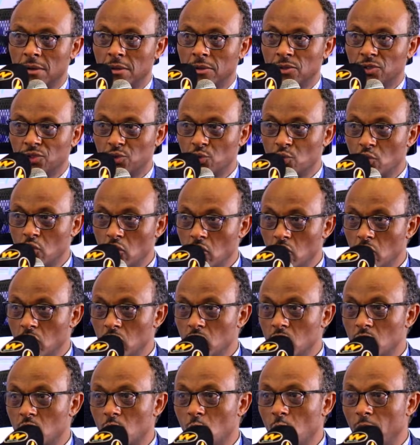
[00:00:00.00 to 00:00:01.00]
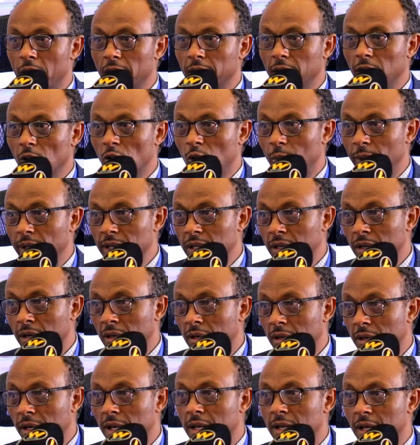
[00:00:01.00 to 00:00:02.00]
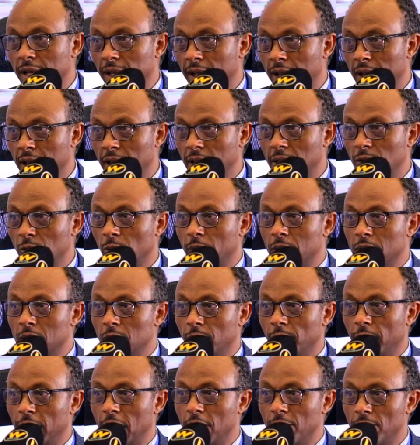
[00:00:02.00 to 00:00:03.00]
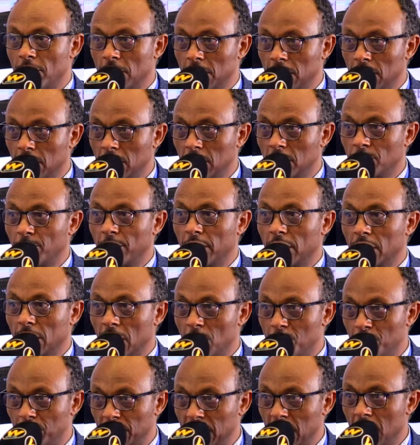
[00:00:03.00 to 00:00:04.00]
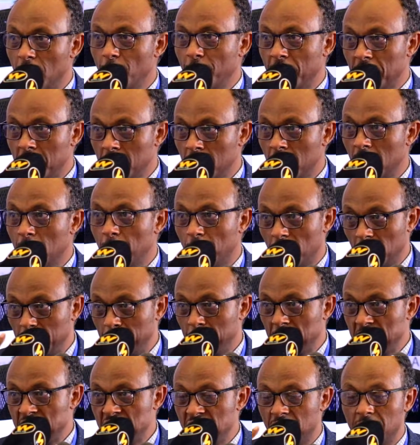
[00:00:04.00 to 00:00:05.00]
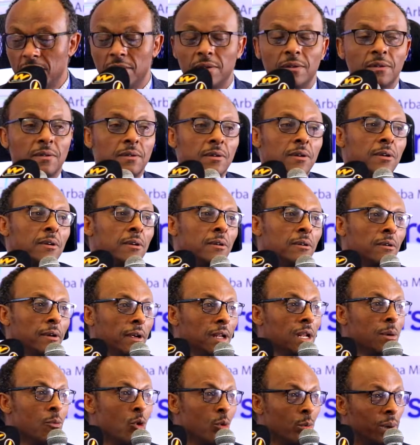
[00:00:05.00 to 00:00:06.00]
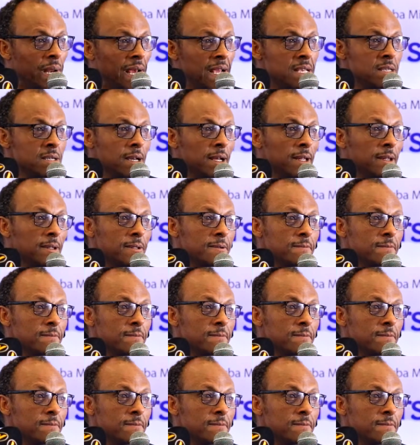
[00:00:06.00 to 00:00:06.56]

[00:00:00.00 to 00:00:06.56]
to go 1 kilometer and get 25 liters per capita per day per person and mobilize that?